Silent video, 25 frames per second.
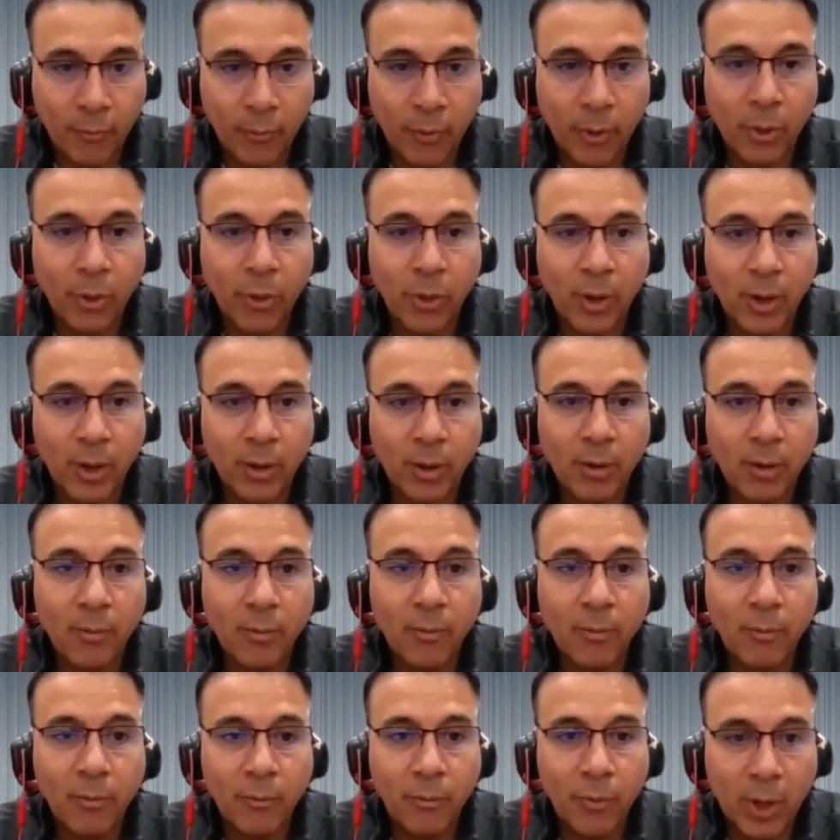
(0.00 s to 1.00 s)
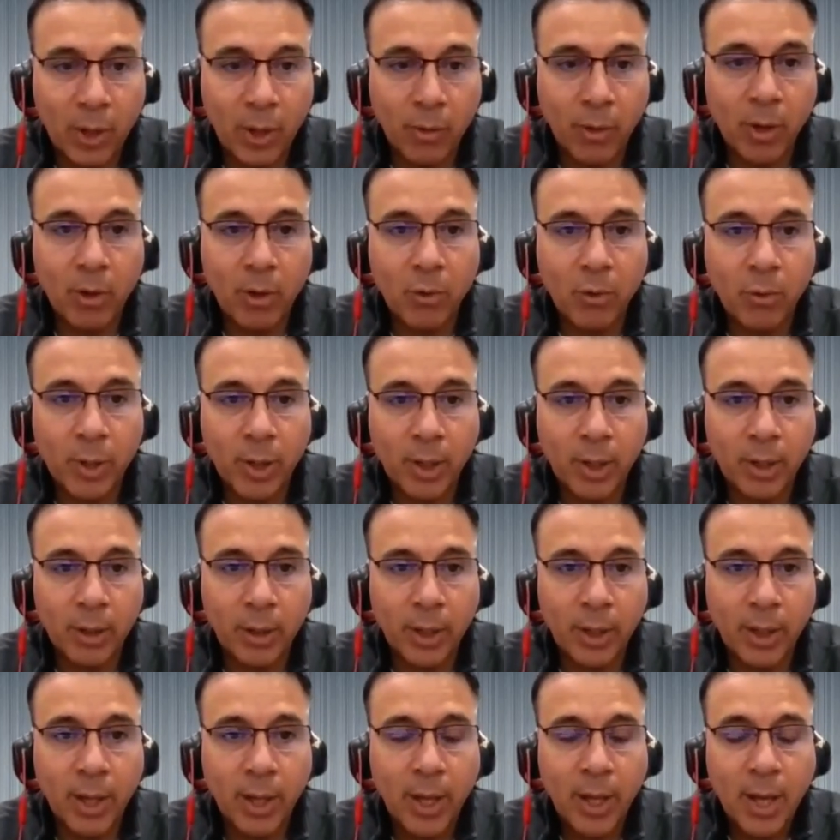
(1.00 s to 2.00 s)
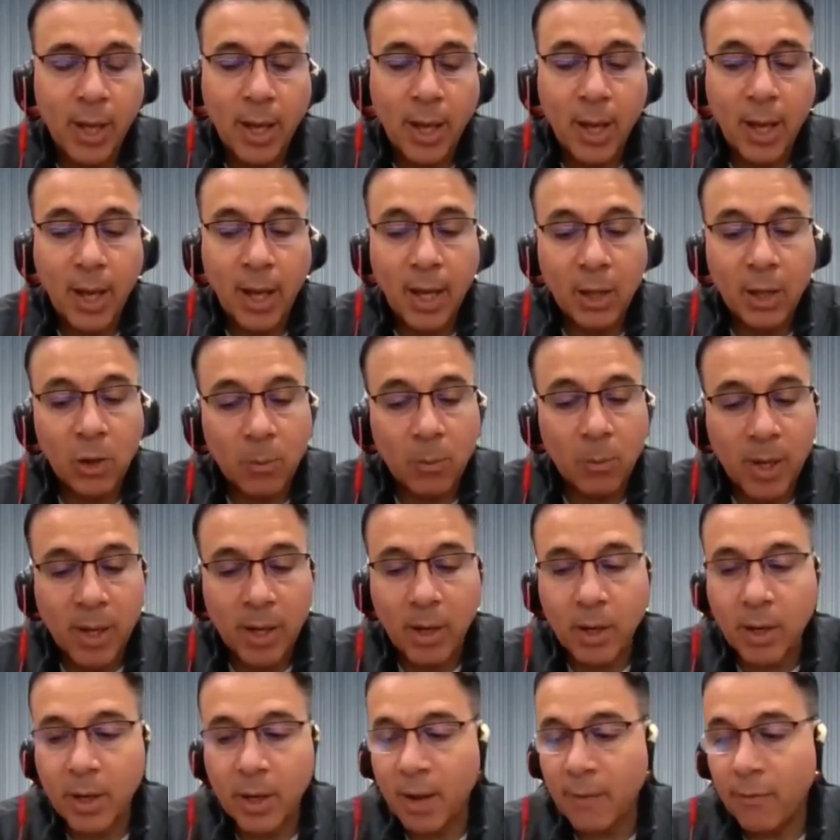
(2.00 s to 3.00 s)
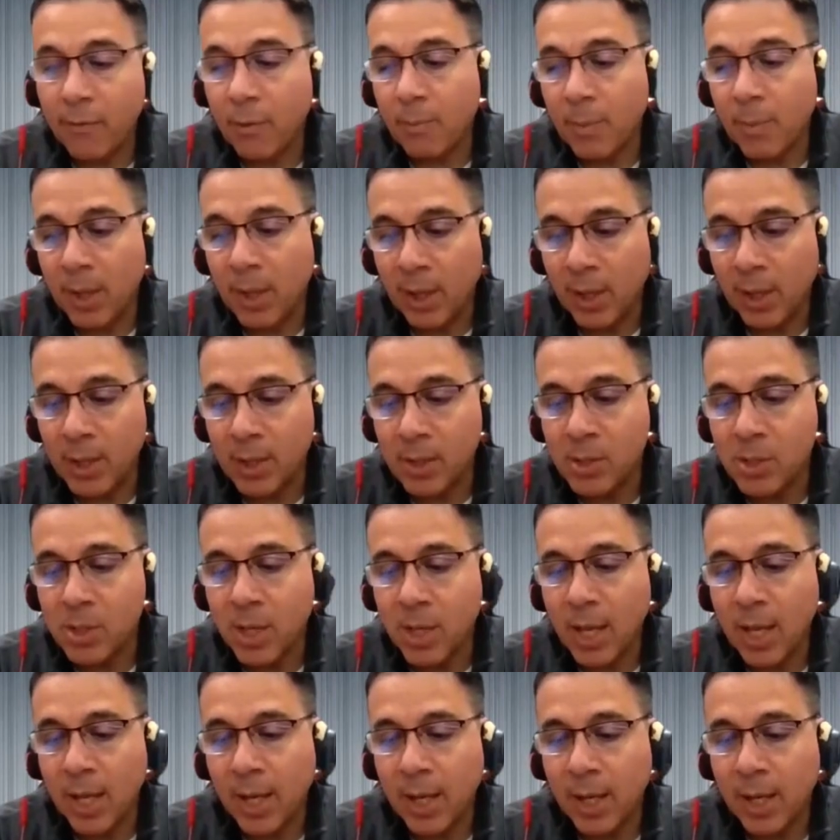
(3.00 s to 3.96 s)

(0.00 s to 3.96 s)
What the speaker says: everything very quickly, and you may not have the means.